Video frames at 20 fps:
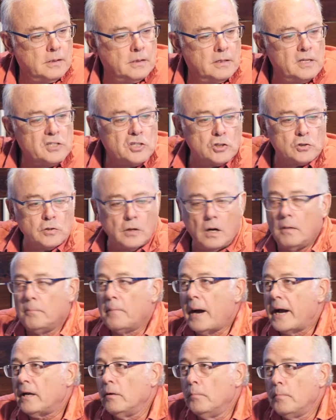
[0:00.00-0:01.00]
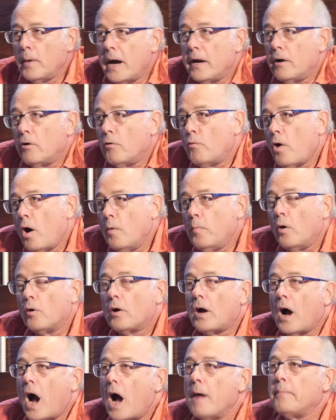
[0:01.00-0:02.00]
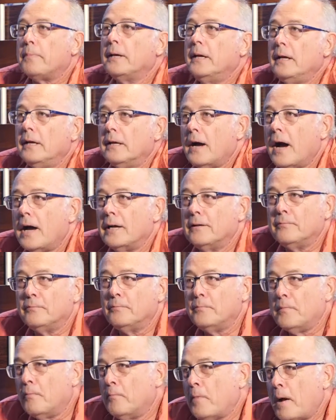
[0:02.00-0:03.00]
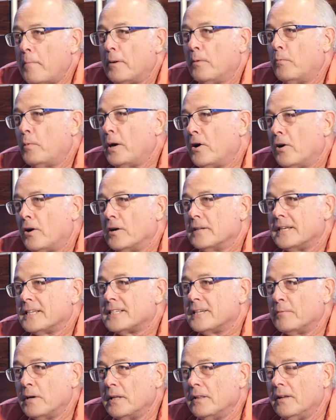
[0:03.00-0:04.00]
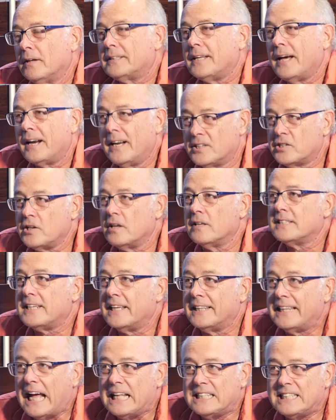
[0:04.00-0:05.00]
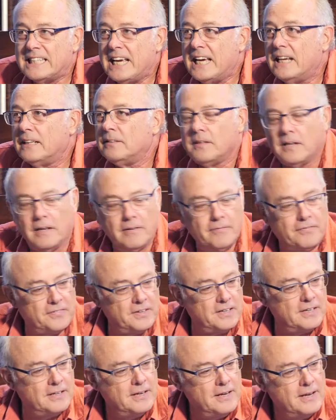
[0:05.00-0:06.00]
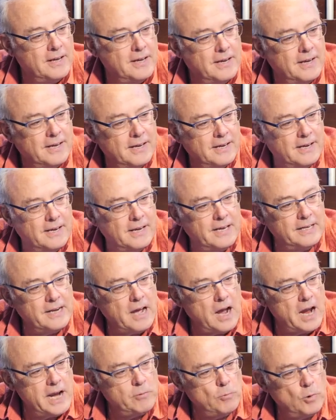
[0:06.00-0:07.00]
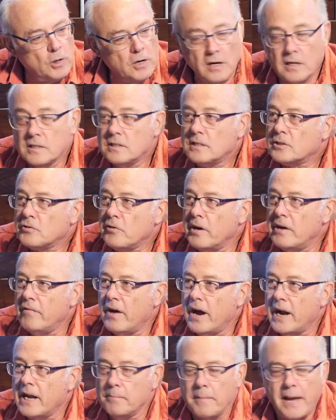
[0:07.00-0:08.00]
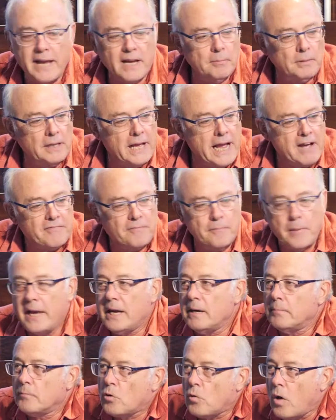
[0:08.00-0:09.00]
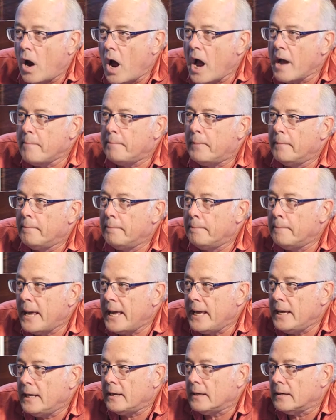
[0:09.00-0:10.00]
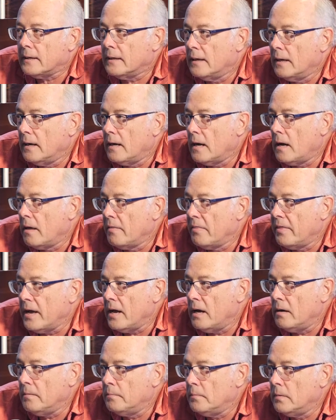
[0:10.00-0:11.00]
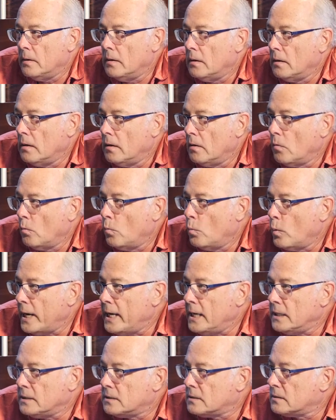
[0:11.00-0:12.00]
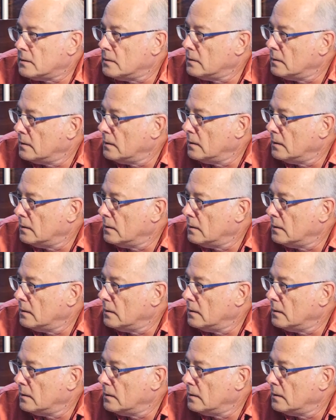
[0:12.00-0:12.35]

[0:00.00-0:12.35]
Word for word: This is uh, Michael Miner, Robocop. He and I remember we heard this and we looked at each other and said, That's it. In nine words, screenwriting make them laugh, make them cry, but make them wait